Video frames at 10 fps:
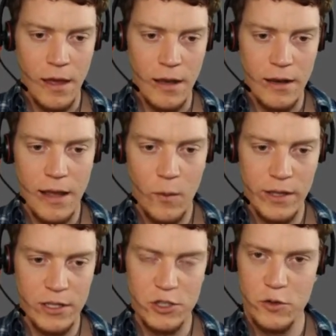and now we
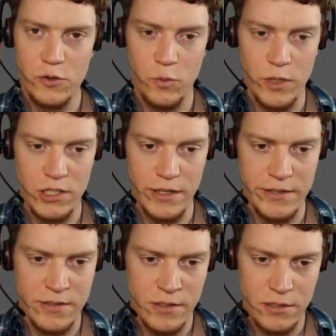can choose which
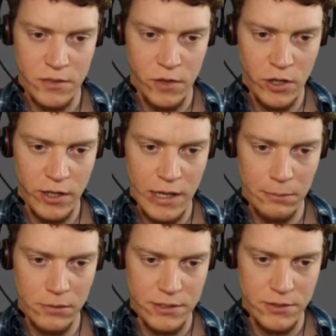lists. So I've only got a
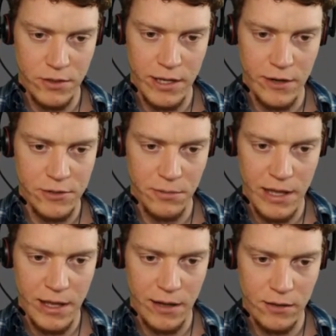couple of lists on here, so I'm going
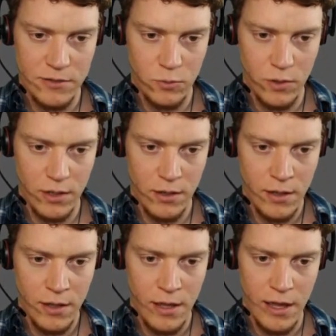to add list 1
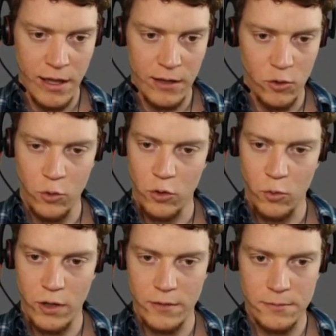and quarter
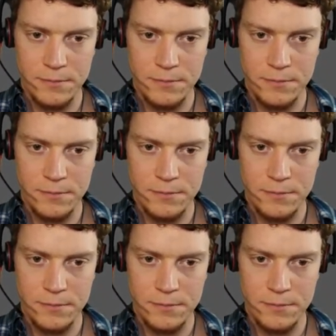1.